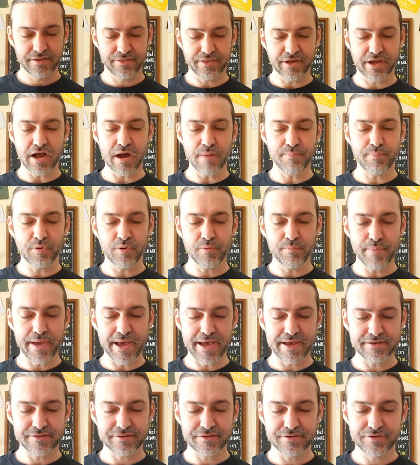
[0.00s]
The couple
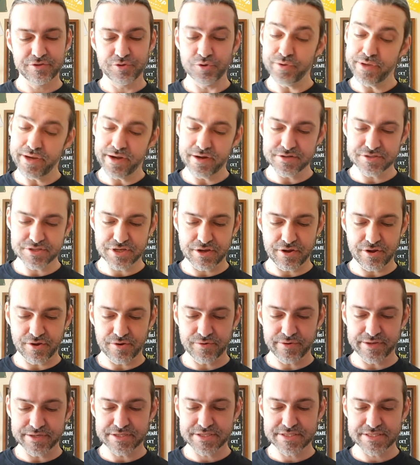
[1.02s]
met two years
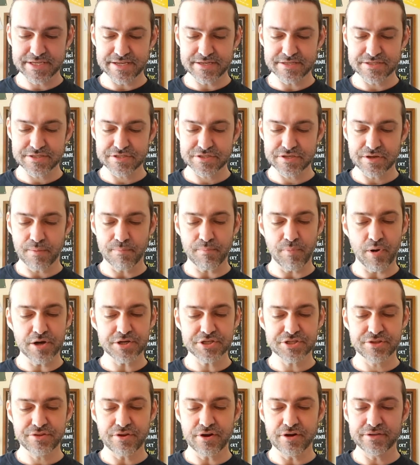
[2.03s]
ago, and since
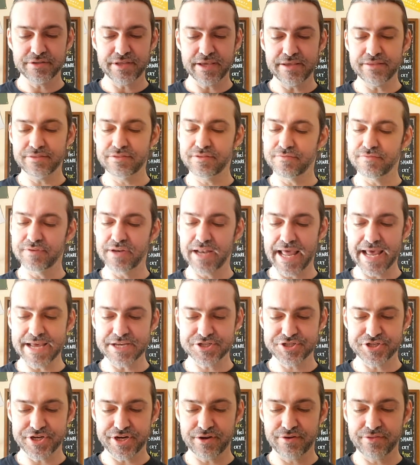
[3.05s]
March thirteenth of
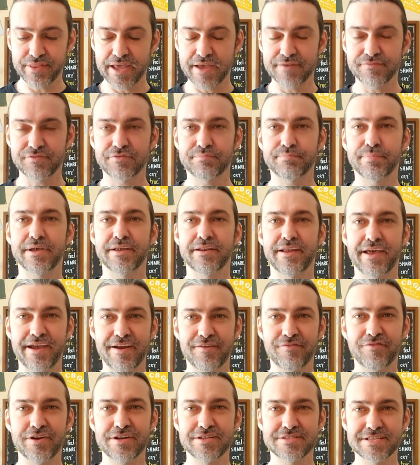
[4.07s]
last year, they have spent
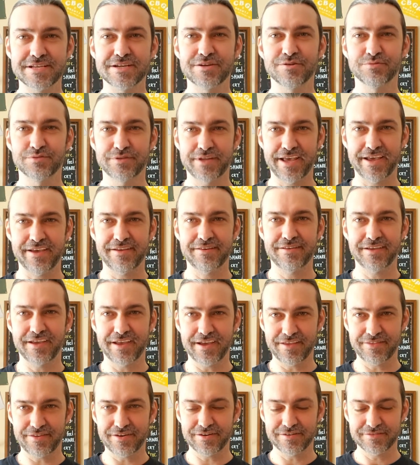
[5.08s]
every single day
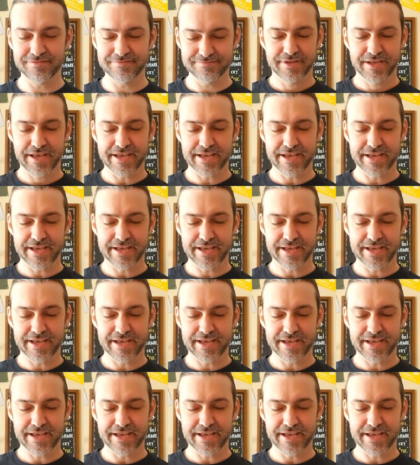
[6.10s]
together.